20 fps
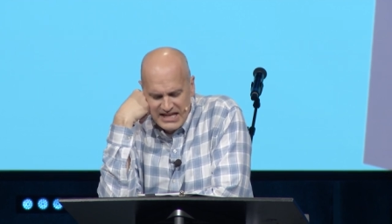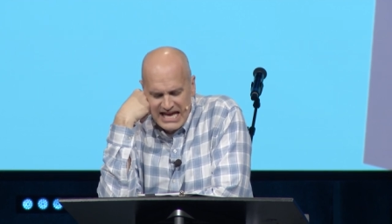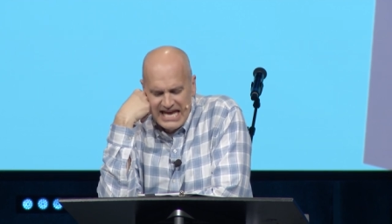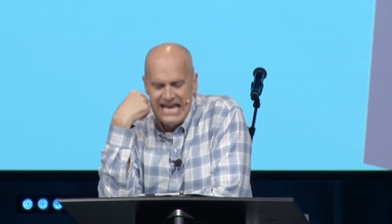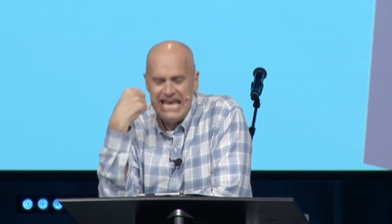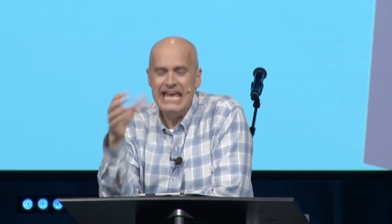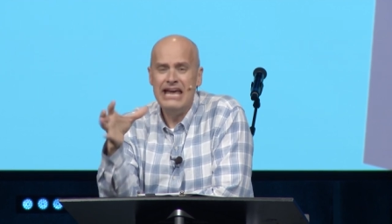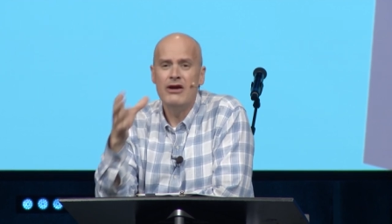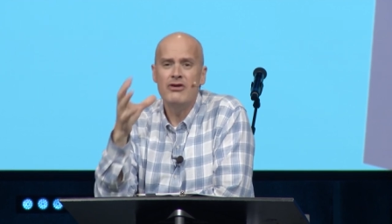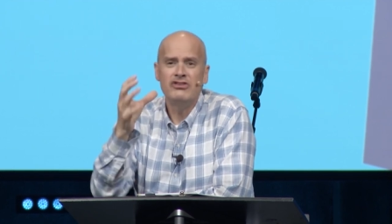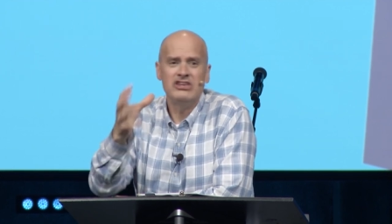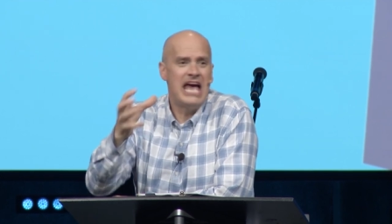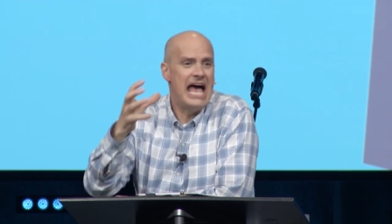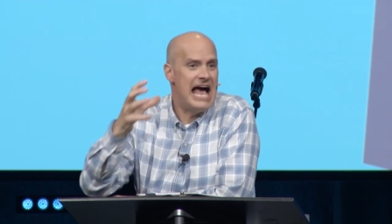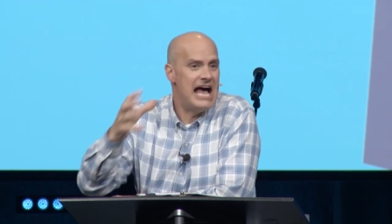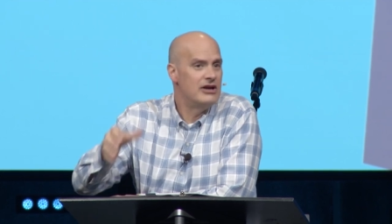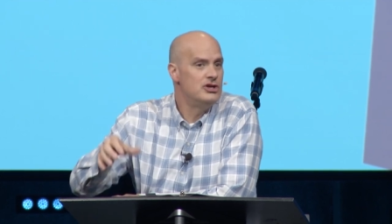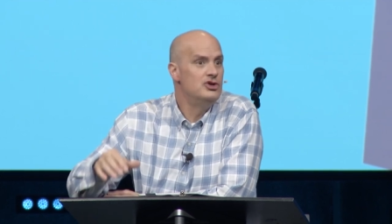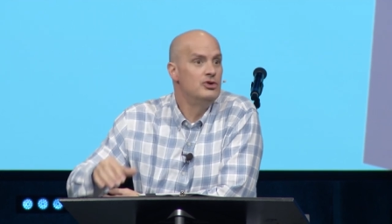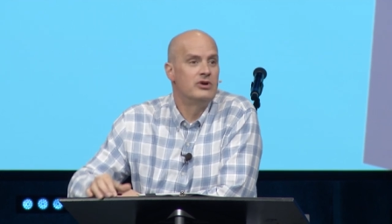here's
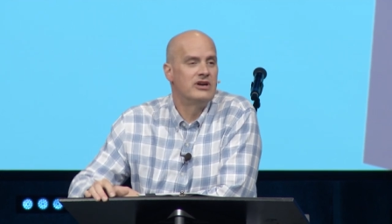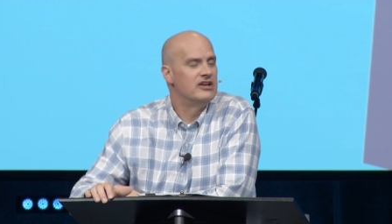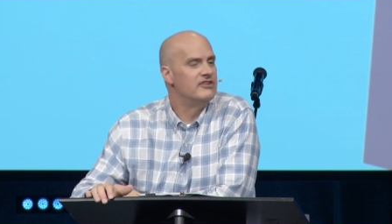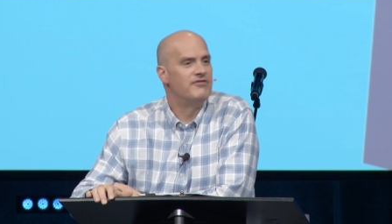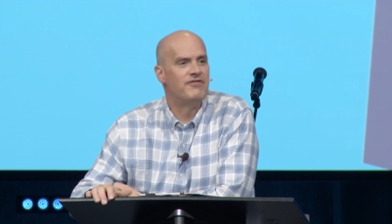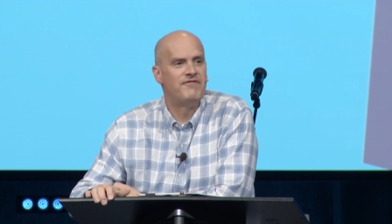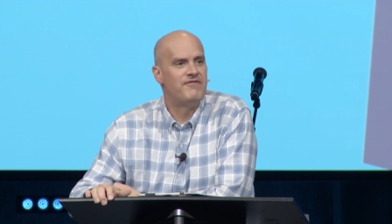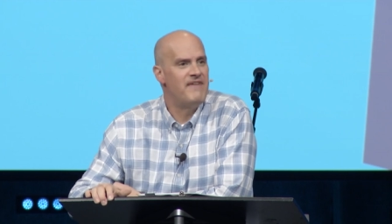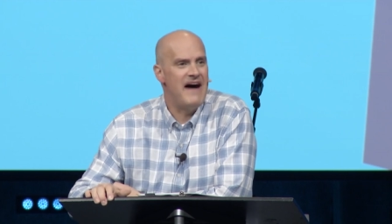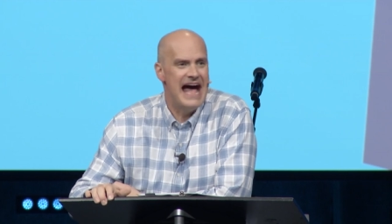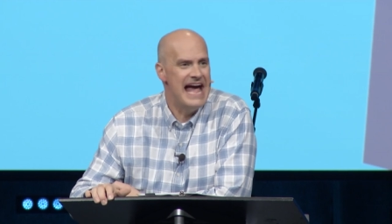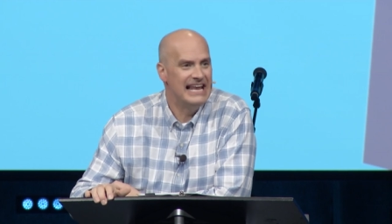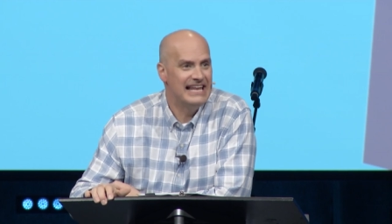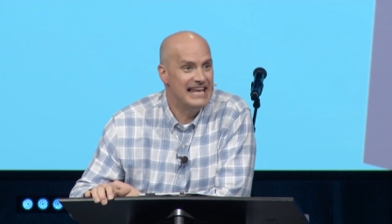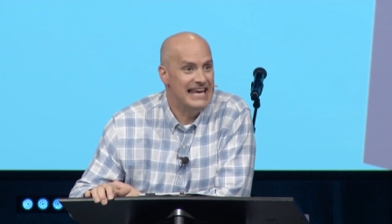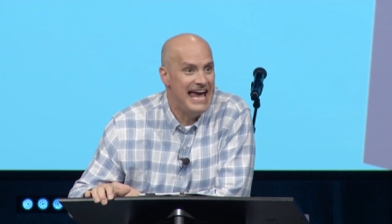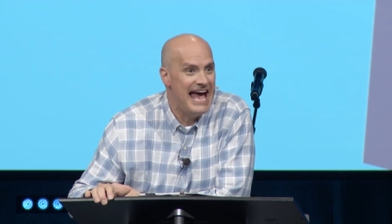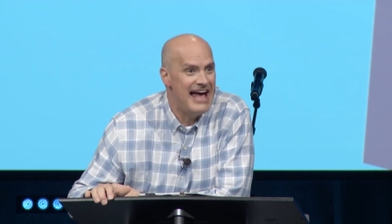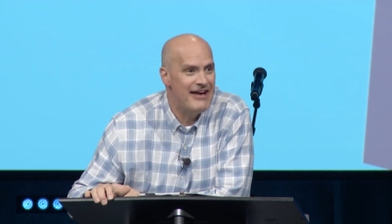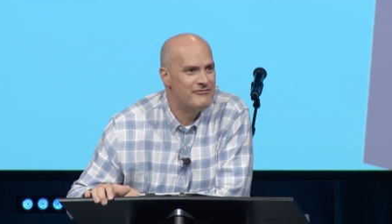how you could
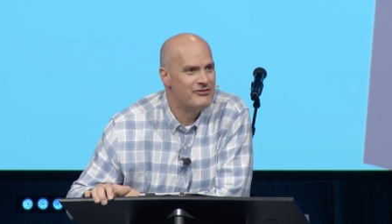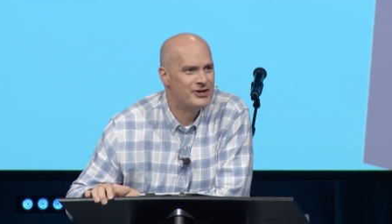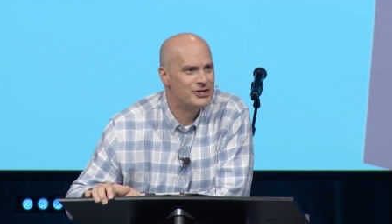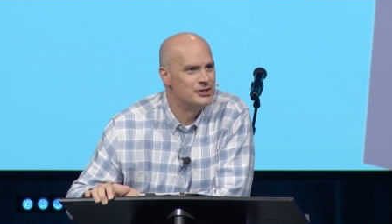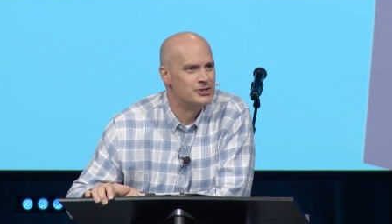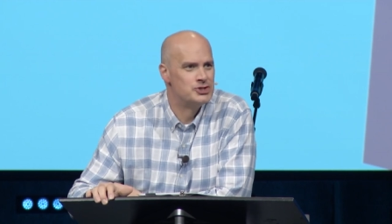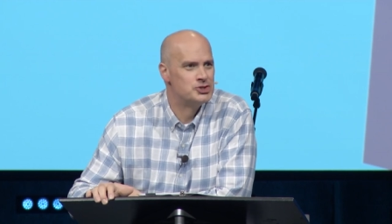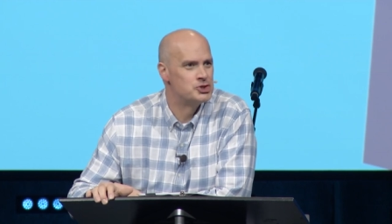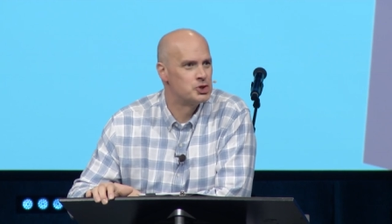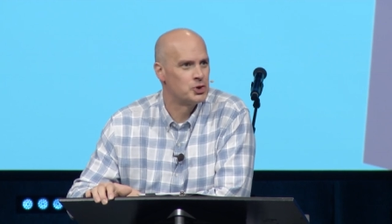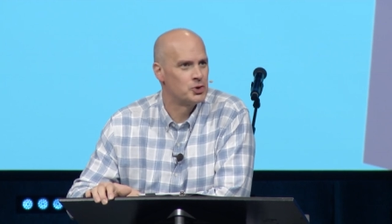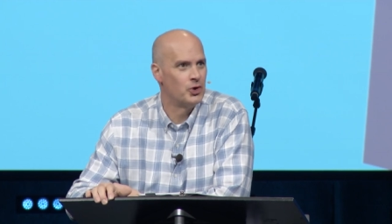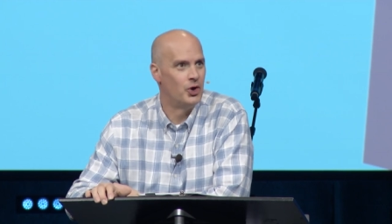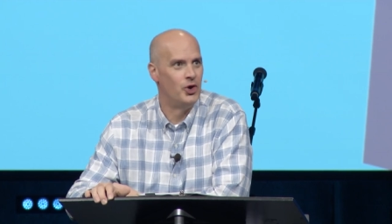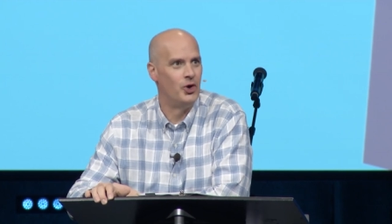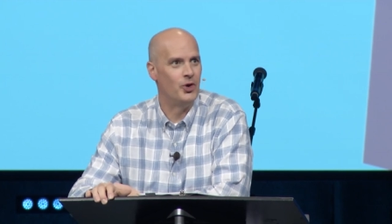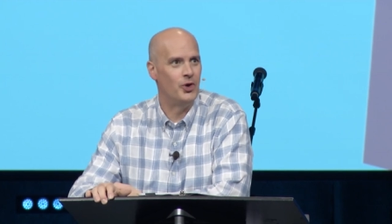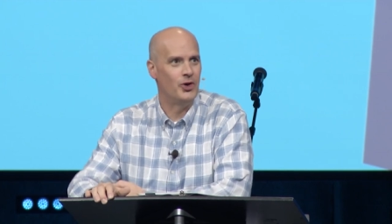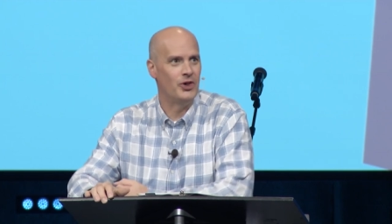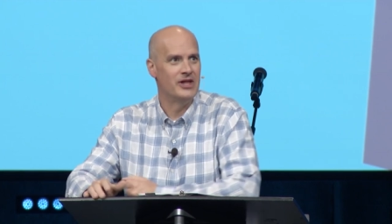finally have
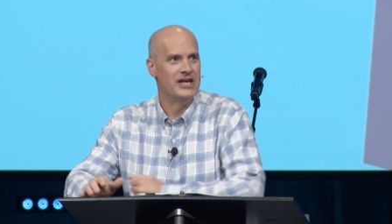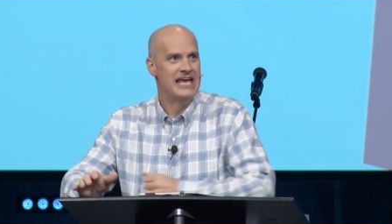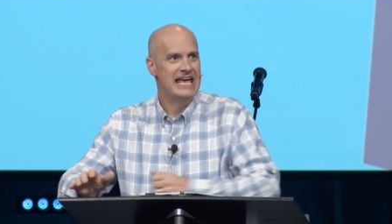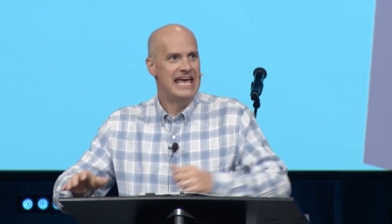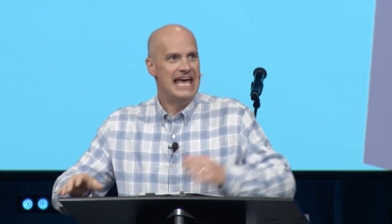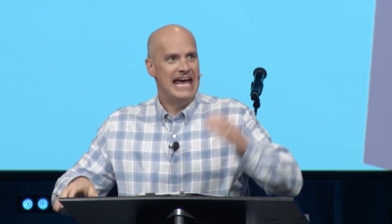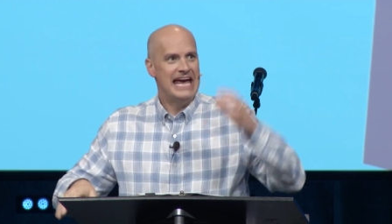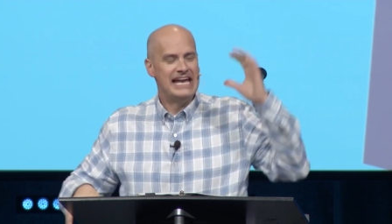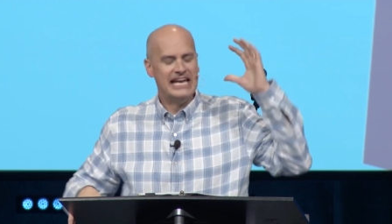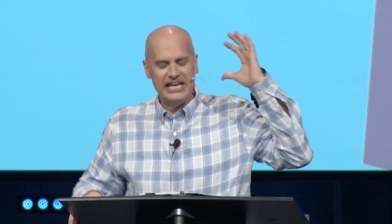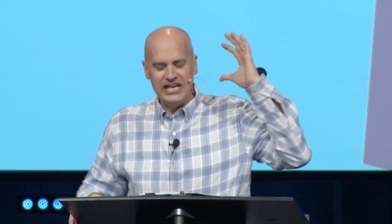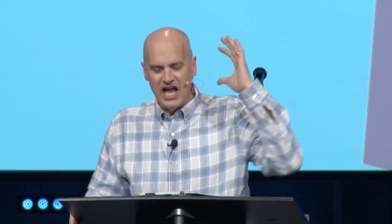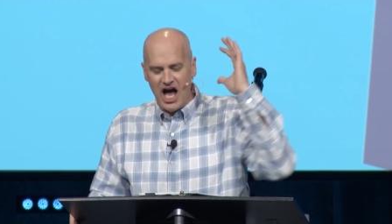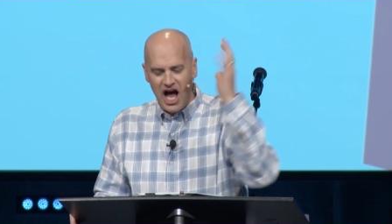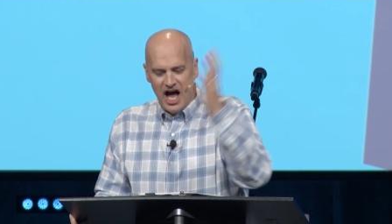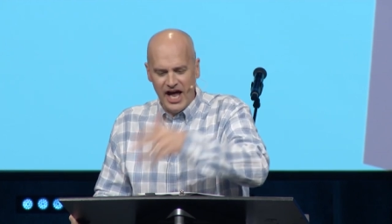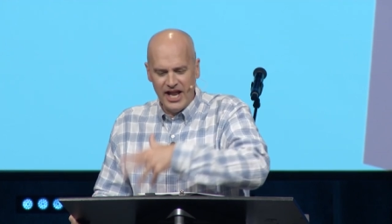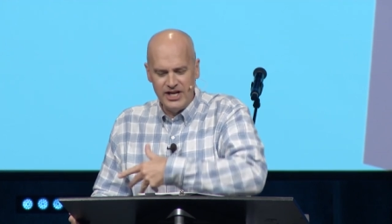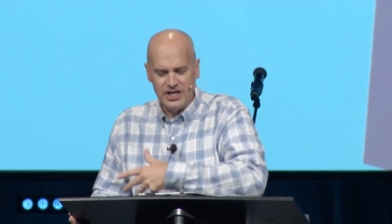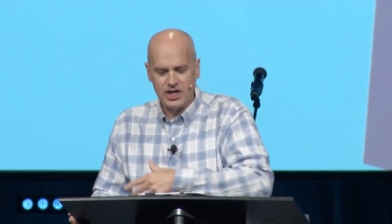control in an
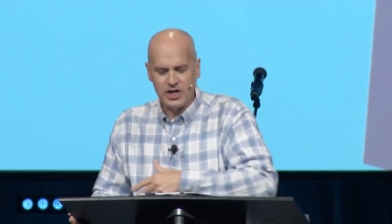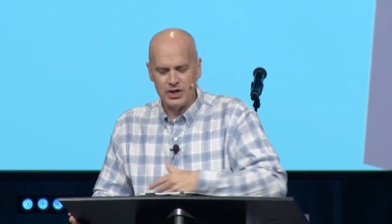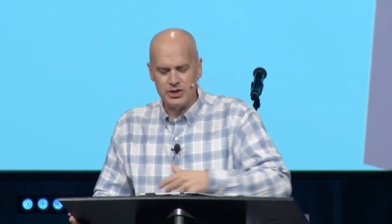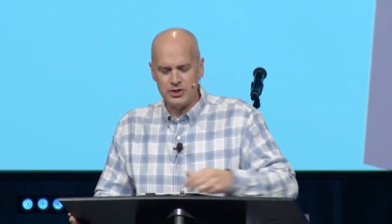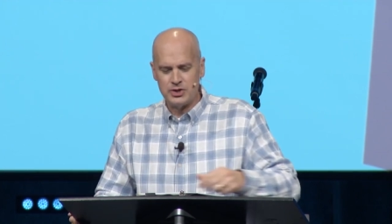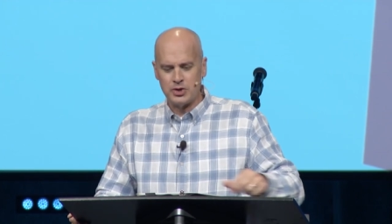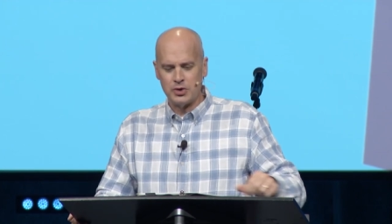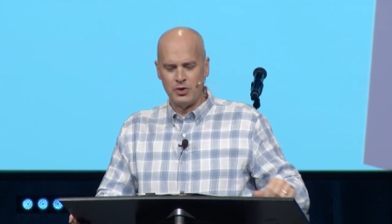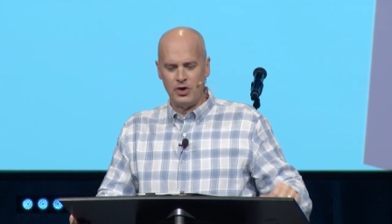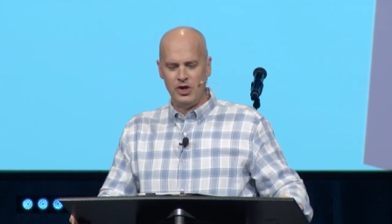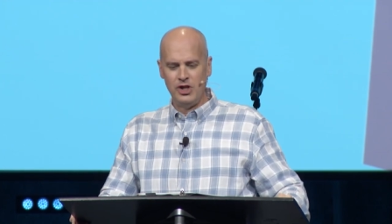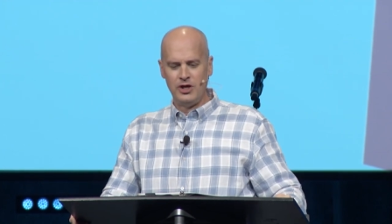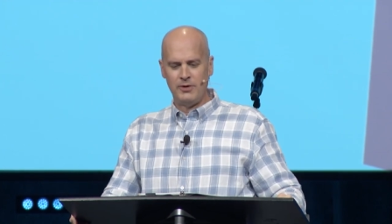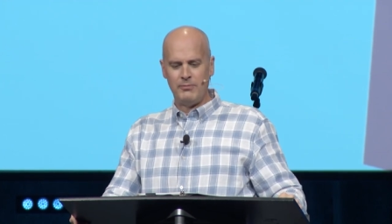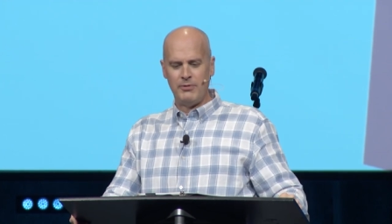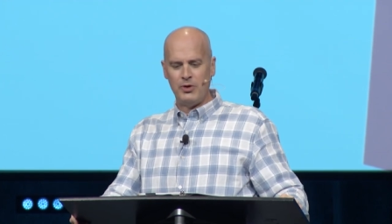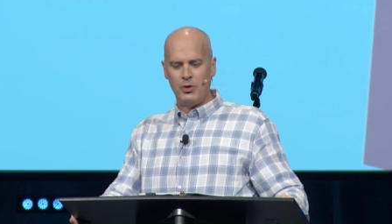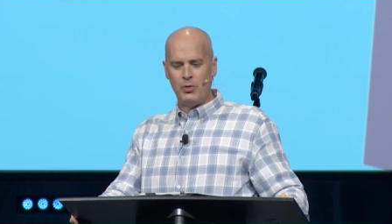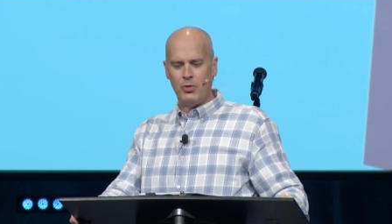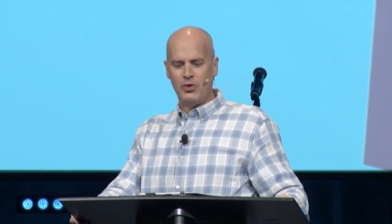
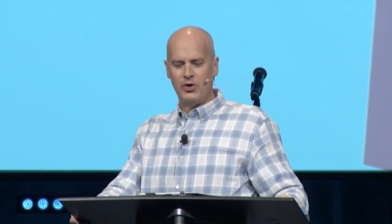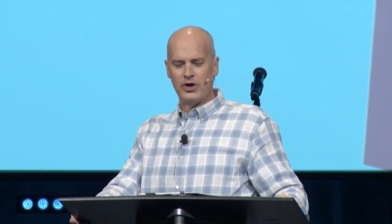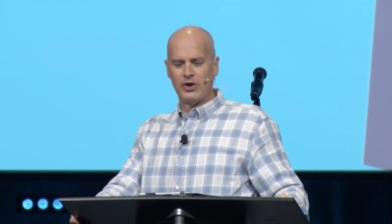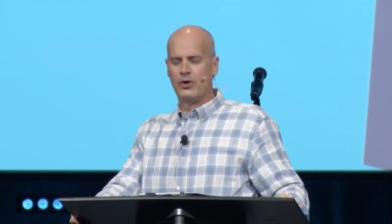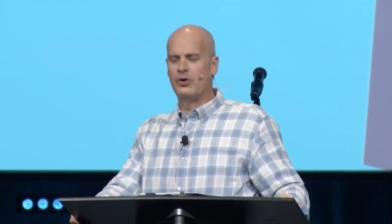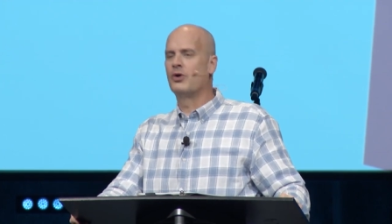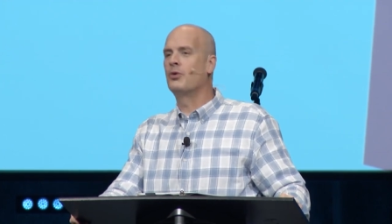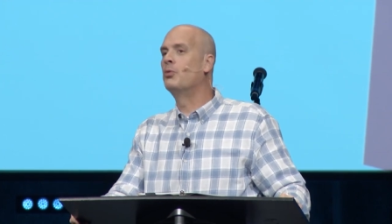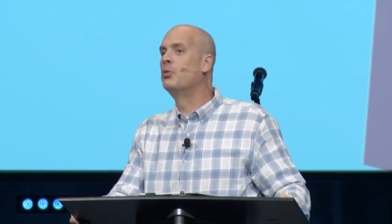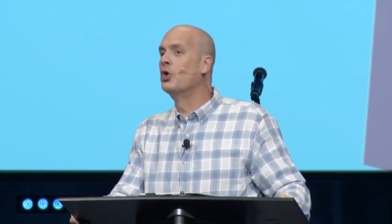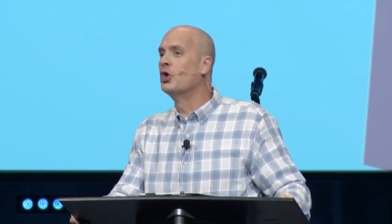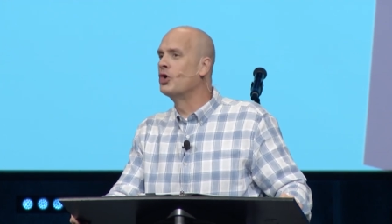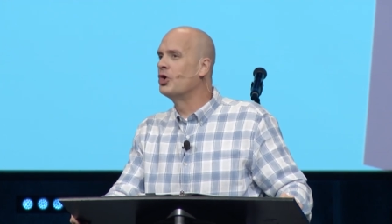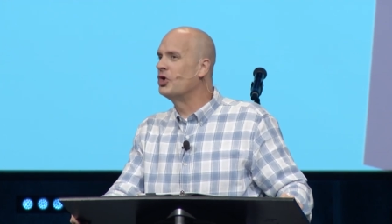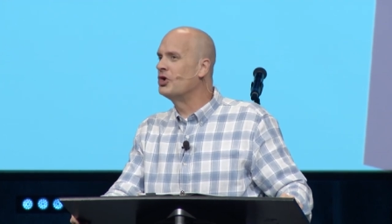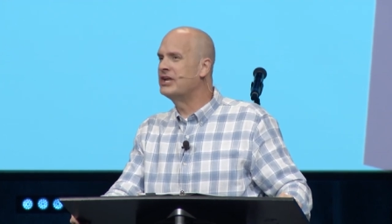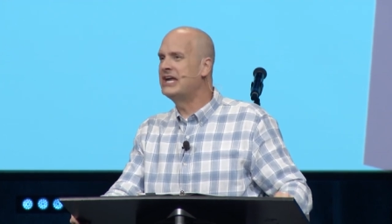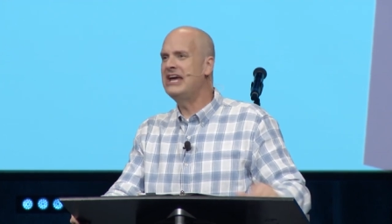uncontrollable world.